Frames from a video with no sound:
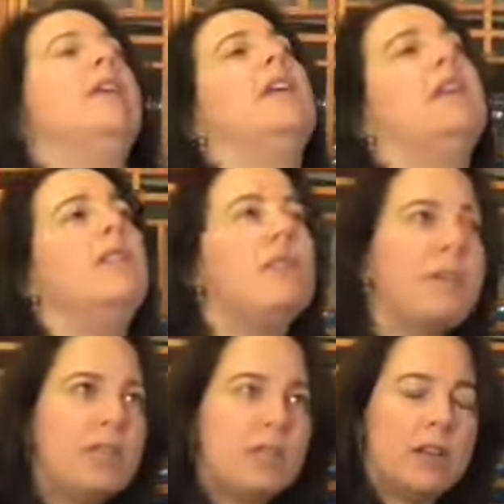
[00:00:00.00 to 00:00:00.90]
In
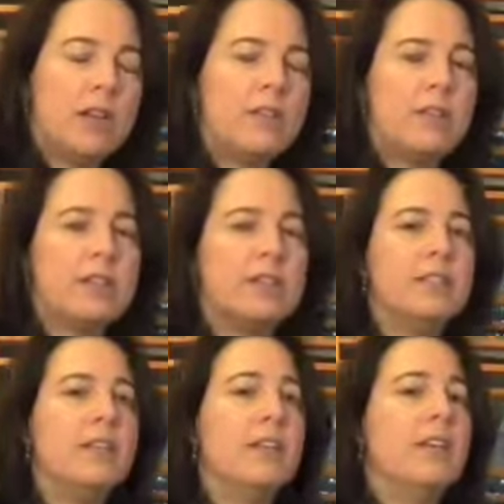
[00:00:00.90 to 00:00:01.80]
information
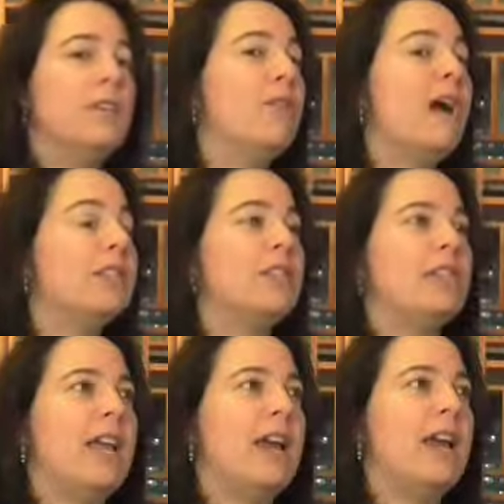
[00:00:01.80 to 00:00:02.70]
governance, you
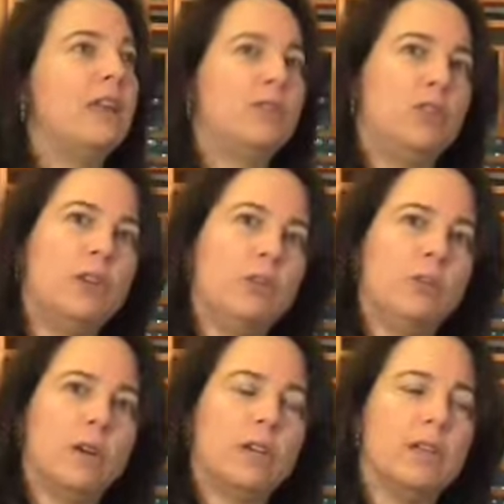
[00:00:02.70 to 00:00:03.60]
actually have two
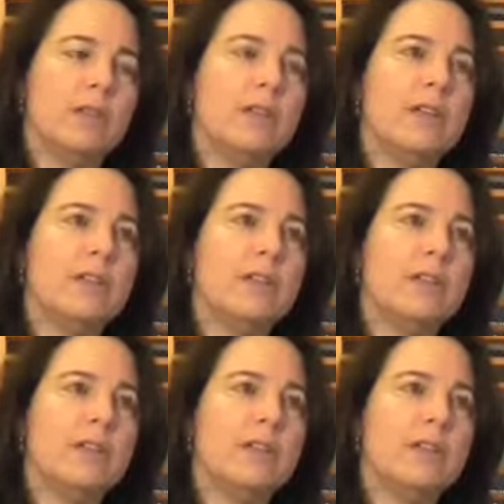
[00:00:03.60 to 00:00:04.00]
worlds.